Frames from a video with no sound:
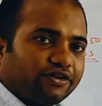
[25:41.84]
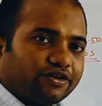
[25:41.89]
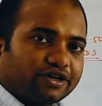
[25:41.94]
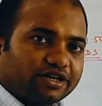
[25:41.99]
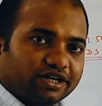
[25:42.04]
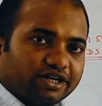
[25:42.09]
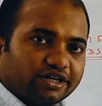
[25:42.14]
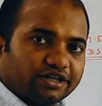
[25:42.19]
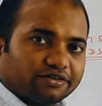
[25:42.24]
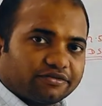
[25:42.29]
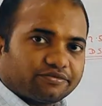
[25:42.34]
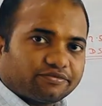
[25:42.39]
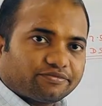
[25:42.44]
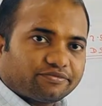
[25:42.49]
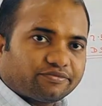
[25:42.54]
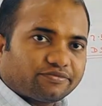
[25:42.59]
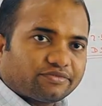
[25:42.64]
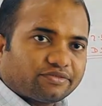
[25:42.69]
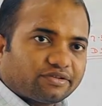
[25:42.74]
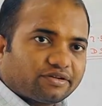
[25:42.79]
you are reading,
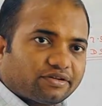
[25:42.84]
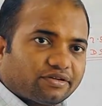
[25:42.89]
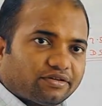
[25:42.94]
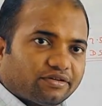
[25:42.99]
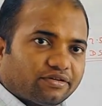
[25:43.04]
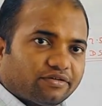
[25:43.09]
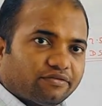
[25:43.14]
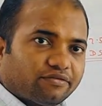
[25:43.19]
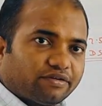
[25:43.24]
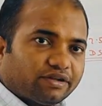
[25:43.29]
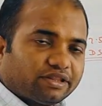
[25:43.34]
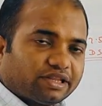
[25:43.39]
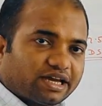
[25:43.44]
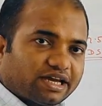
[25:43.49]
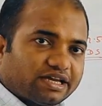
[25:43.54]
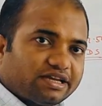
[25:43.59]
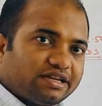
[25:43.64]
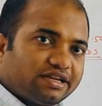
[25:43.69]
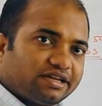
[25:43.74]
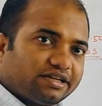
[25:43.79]
when the
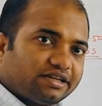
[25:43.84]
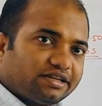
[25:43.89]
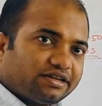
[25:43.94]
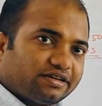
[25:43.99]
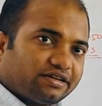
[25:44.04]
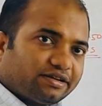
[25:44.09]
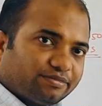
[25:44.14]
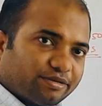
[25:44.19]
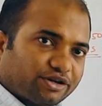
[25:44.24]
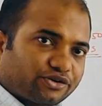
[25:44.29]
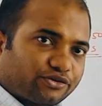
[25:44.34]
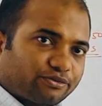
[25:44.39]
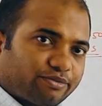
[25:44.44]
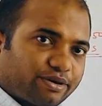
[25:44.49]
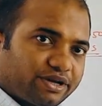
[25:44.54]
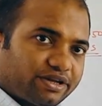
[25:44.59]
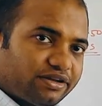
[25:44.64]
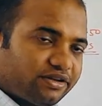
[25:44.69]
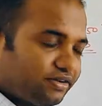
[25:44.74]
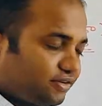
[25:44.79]
eye
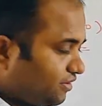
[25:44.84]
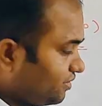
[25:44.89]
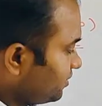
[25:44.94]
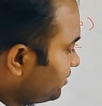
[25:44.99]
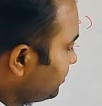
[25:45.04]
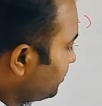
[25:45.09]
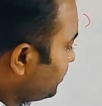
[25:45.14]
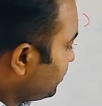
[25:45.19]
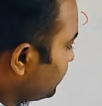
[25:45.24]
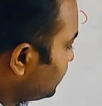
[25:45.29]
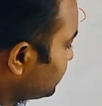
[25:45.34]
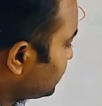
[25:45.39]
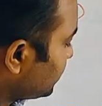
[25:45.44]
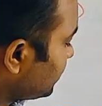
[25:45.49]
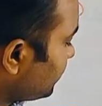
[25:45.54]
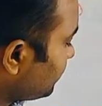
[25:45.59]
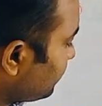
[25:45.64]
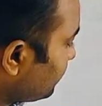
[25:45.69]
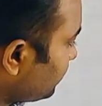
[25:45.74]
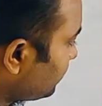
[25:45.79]
emmetropy is
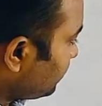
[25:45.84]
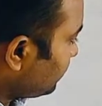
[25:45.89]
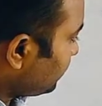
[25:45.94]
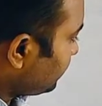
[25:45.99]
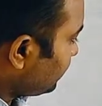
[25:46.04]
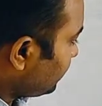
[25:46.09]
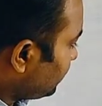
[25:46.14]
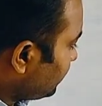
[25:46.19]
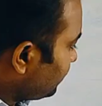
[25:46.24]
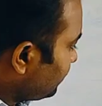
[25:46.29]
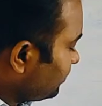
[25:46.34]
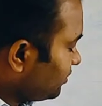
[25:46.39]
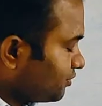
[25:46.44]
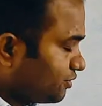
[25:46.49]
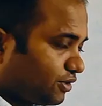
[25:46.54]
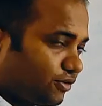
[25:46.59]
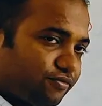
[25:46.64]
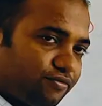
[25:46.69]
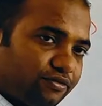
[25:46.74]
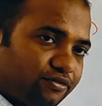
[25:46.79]

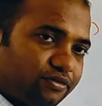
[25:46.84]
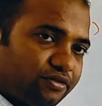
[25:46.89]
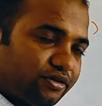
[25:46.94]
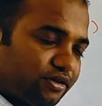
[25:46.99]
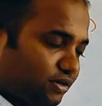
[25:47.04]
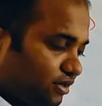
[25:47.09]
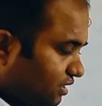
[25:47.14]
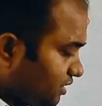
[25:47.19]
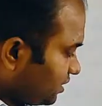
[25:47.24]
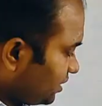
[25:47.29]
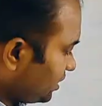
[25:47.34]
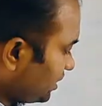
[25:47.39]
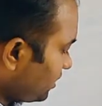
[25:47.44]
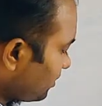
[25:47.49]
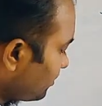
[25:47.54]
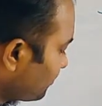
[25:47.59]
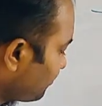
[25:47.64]
using phone or nearing or